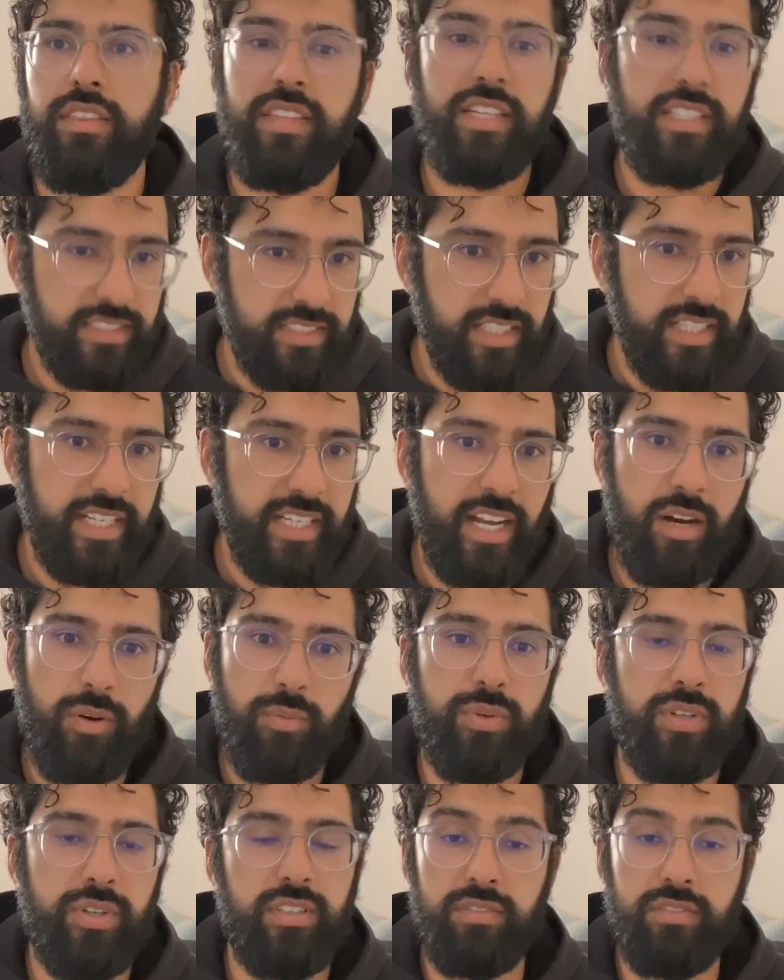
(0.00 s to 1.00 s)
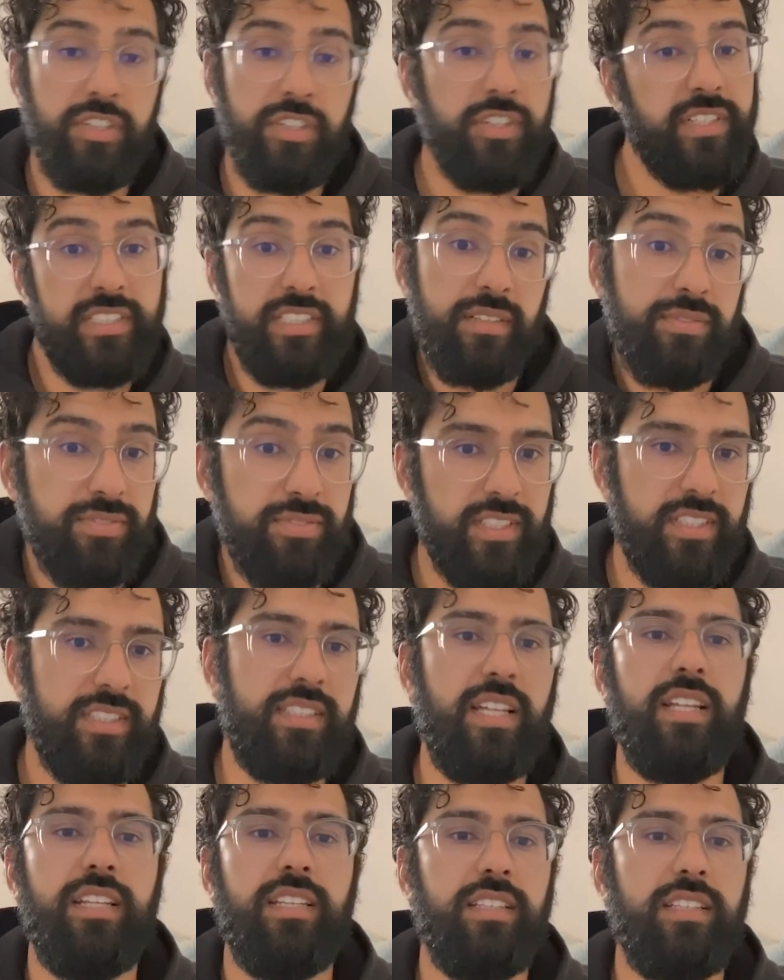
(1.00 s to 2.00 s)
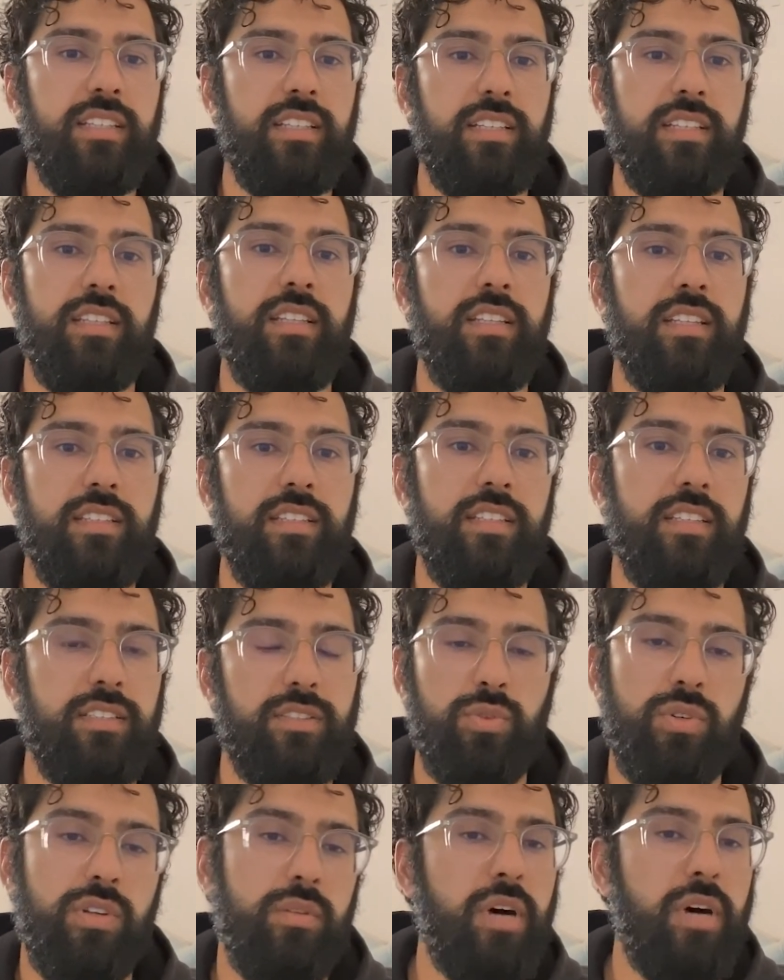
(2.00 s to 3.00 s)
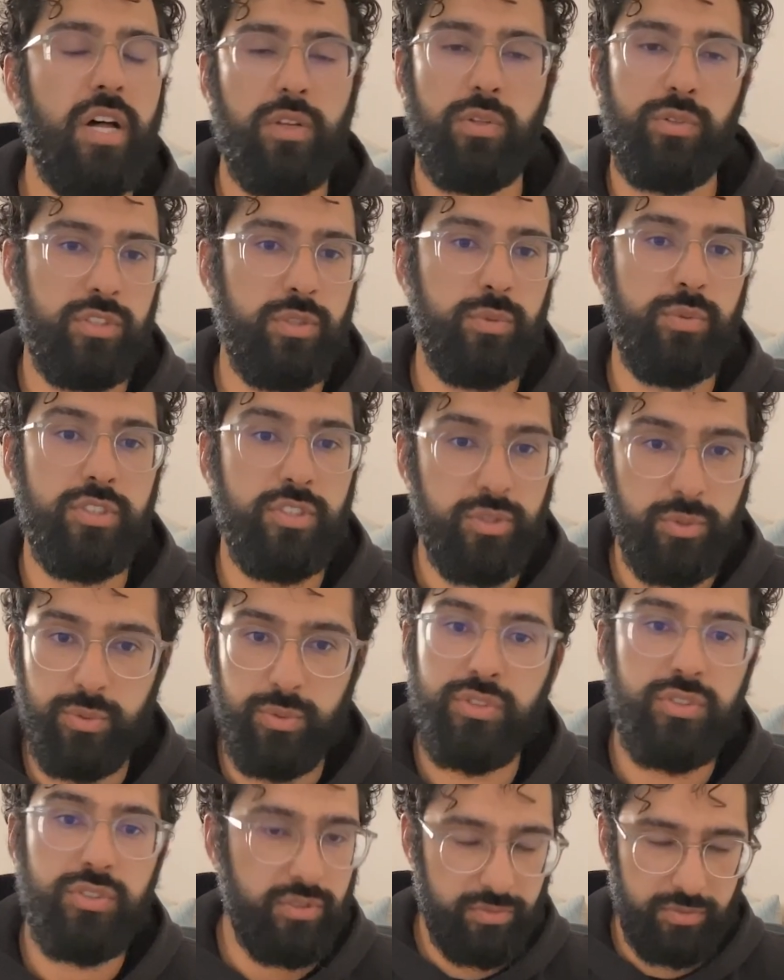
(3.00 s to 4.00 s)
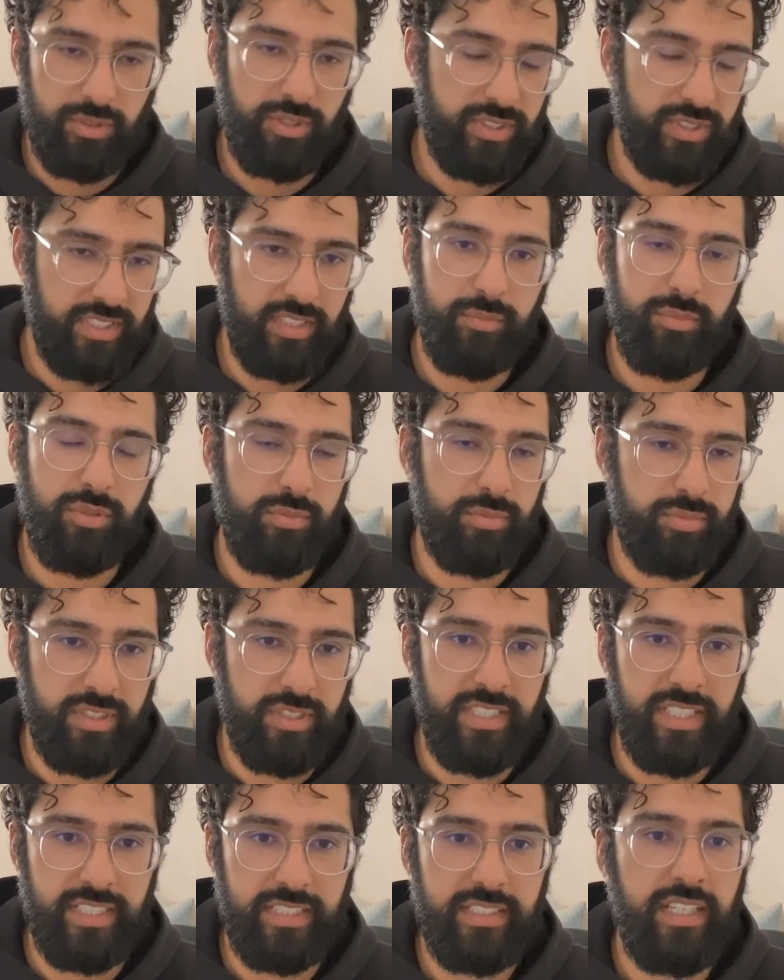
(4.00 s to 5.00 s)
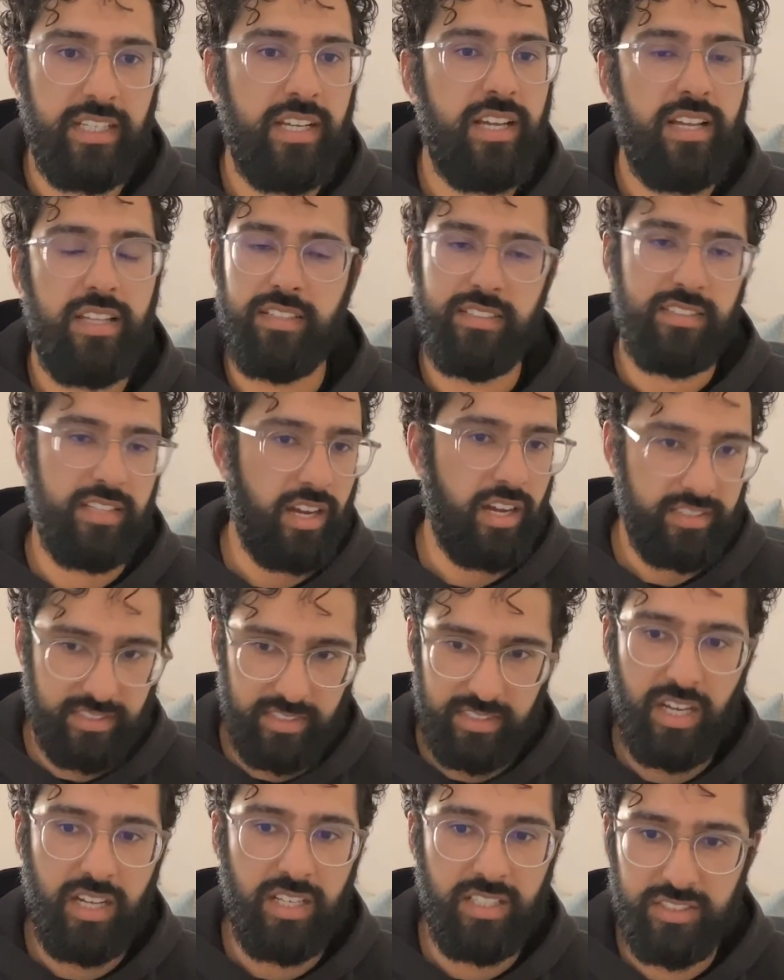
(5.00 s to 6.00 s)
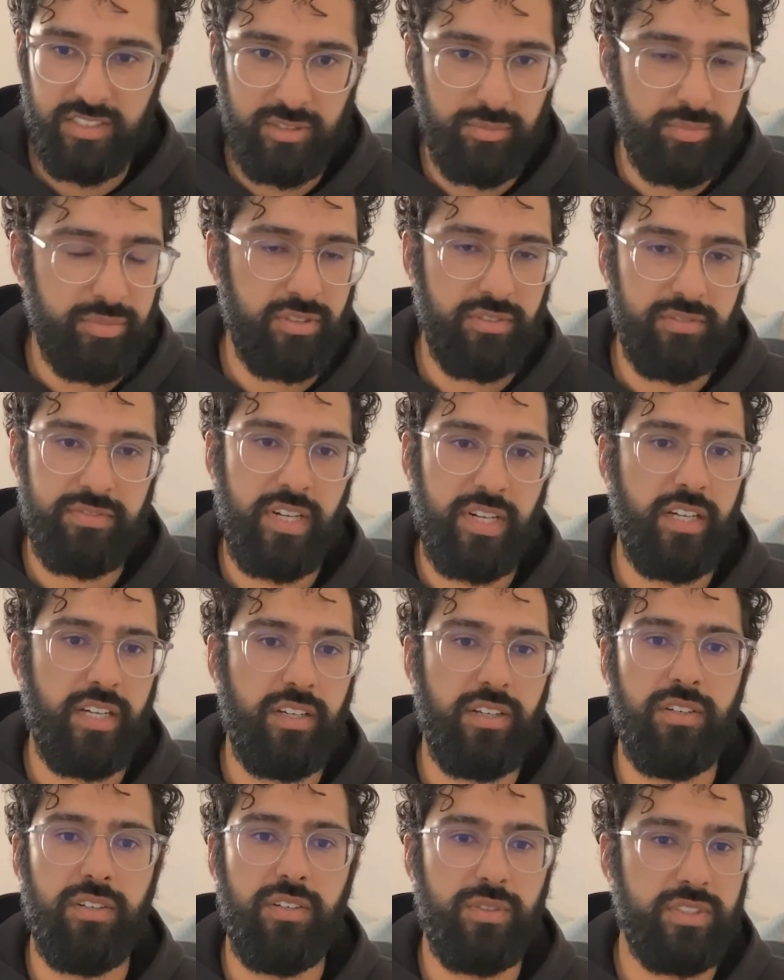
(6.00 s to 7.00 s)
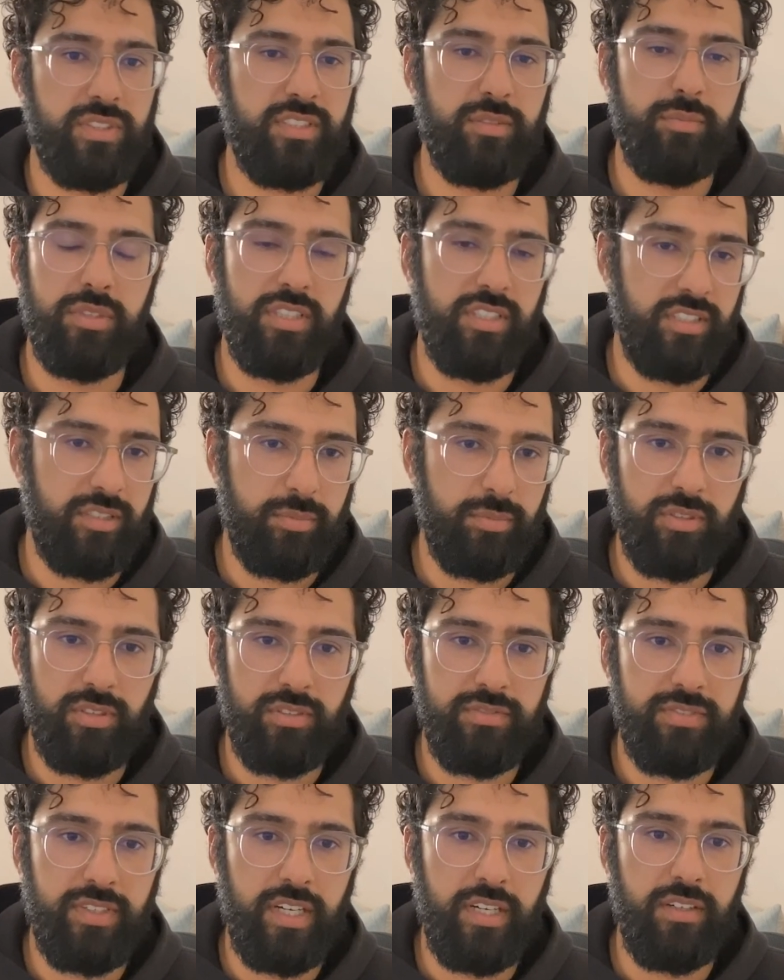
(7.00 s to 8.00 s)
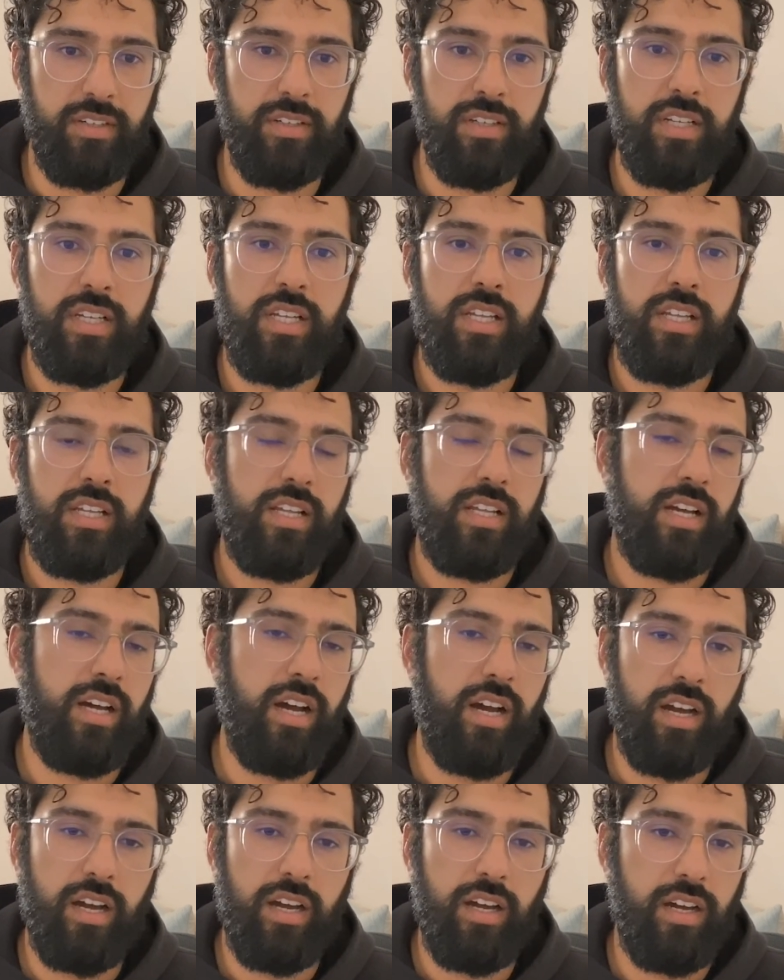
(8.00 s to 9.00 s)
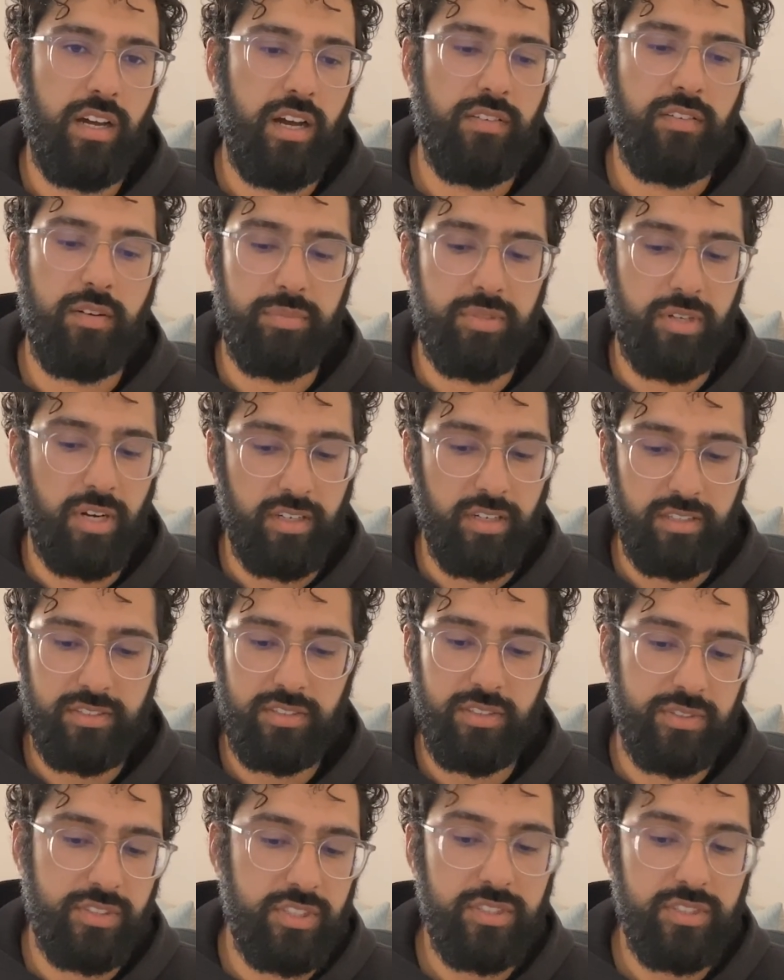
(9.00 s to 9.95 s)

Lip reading: things they can help with are very different than the sort of model you would use to, for example, predict the toxicology profile or stability profile of a product.